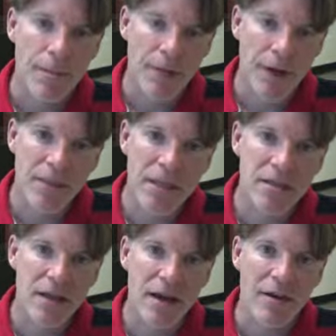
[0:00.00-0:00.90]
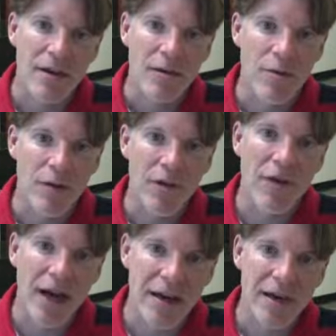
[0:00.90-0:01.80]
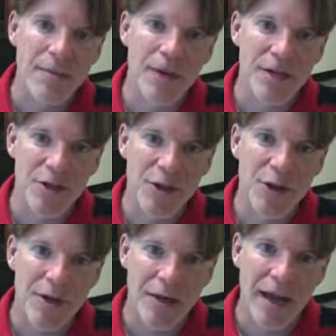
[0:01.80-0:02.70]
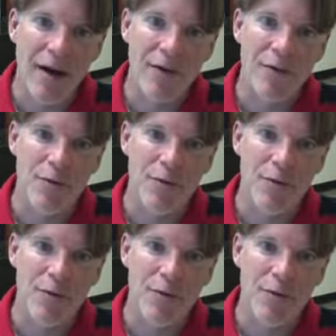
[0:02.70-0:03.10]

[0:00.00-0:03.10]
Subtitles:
That being said, we've never had anybody turned down who